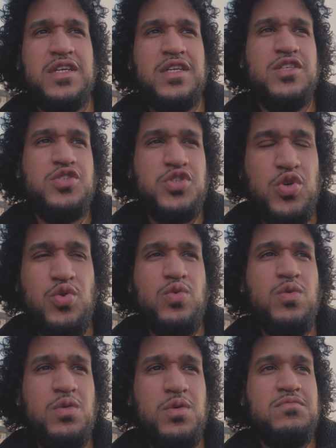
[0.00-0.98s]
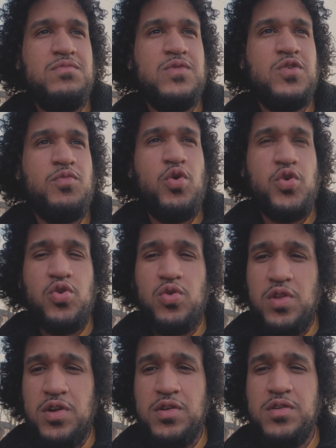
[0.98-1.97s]
do. The more you'll
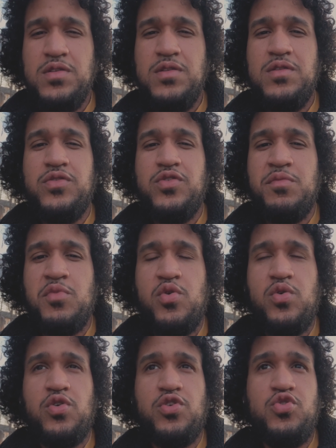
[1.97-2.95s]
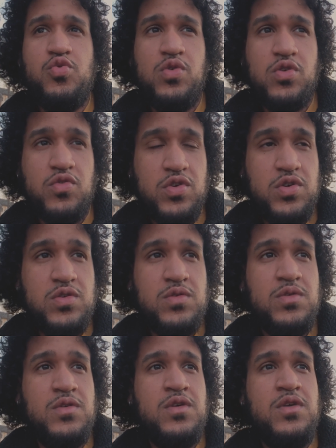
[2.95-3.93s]
learn, the more you will grow,
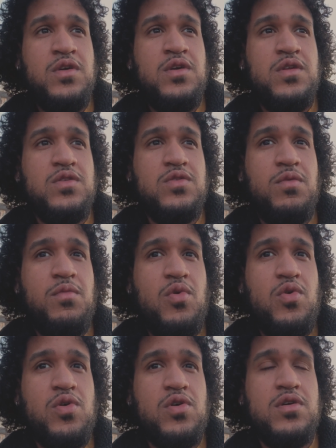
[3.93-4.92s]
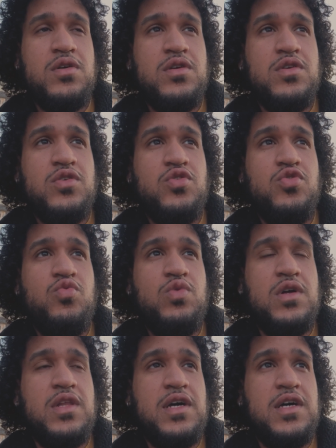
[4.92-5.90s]
the more you
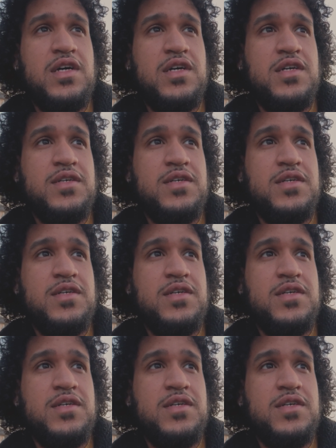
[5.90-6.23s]
will uh,